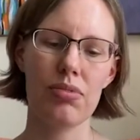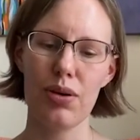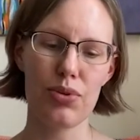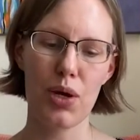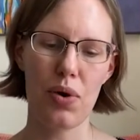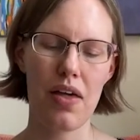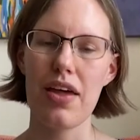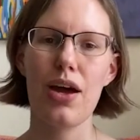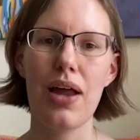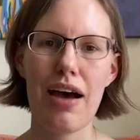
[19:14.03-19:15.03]
know why they
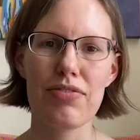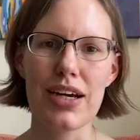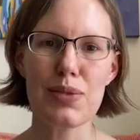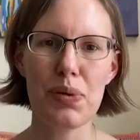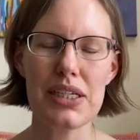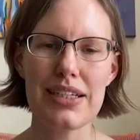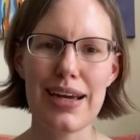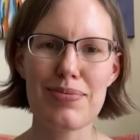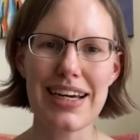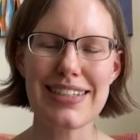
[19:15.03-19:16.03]
don't have nice pretty
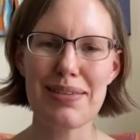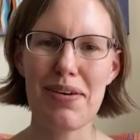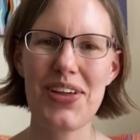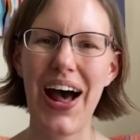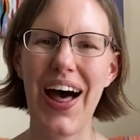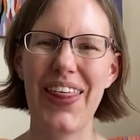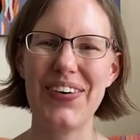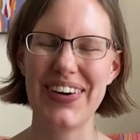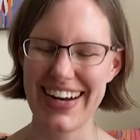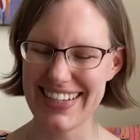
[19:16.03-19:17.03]
names like some of the other
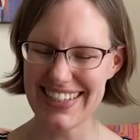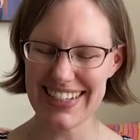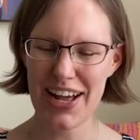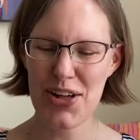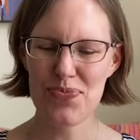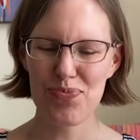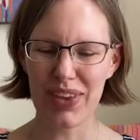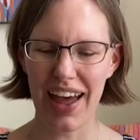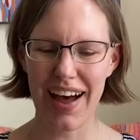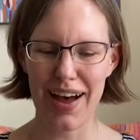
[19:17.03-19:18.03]
ones.
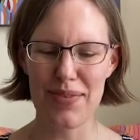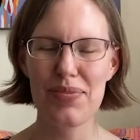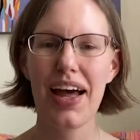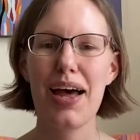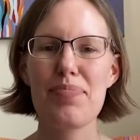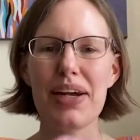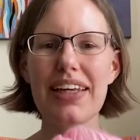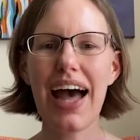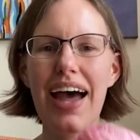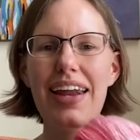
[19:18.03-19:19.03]
But
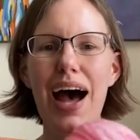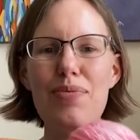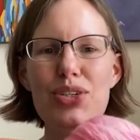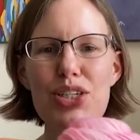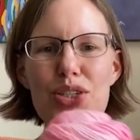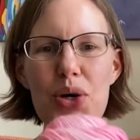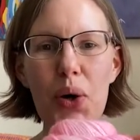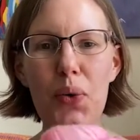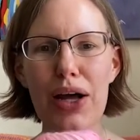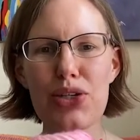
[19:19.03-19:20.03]
again, I'm just not
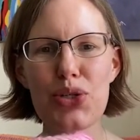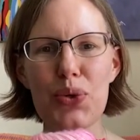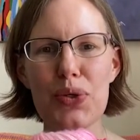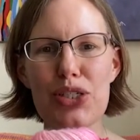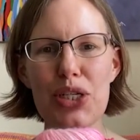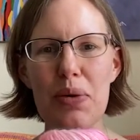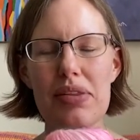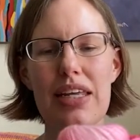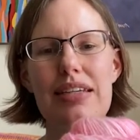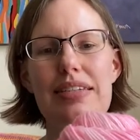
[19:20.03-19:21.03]
quite sure what to do with
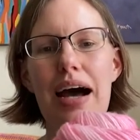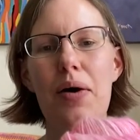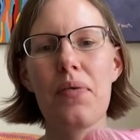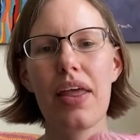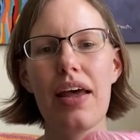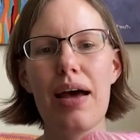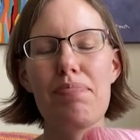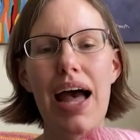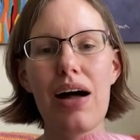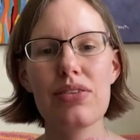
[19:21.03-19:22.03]
this. Now,
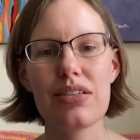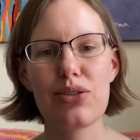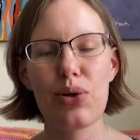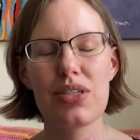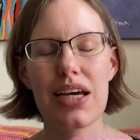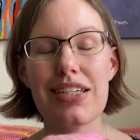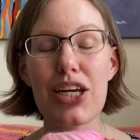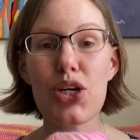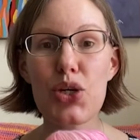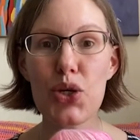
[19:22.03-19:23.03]
my eldest daughter is a
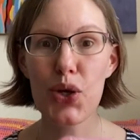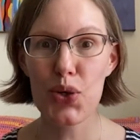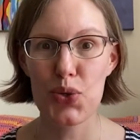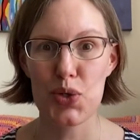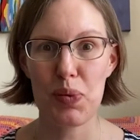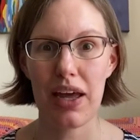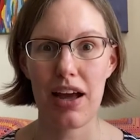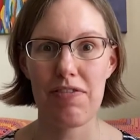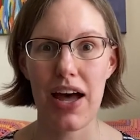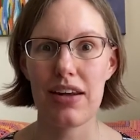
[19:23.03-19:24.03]
huge
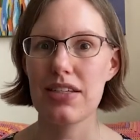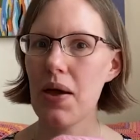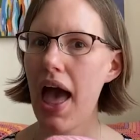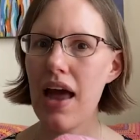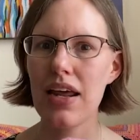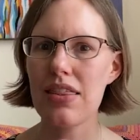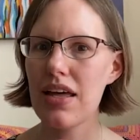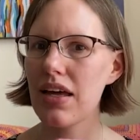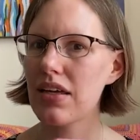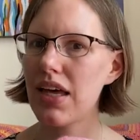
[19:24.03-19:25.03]
pink fan, so
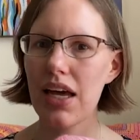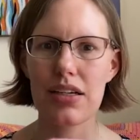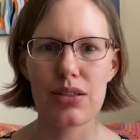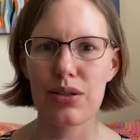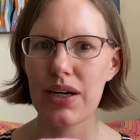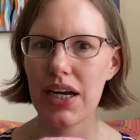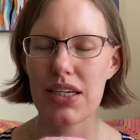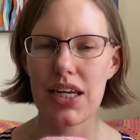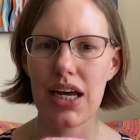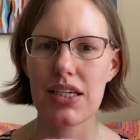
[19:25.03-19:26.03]
anything kid
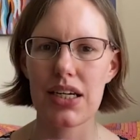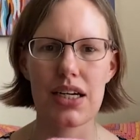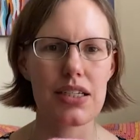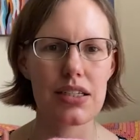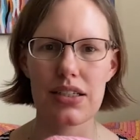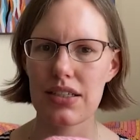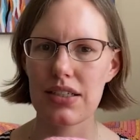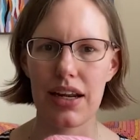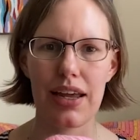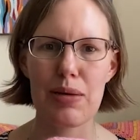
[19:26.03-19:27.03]
orientated,
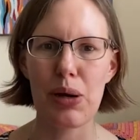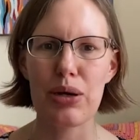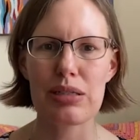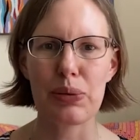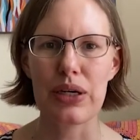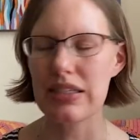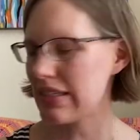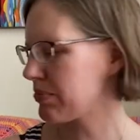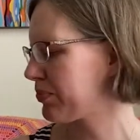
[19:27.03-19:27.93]
gonna get your bonus points.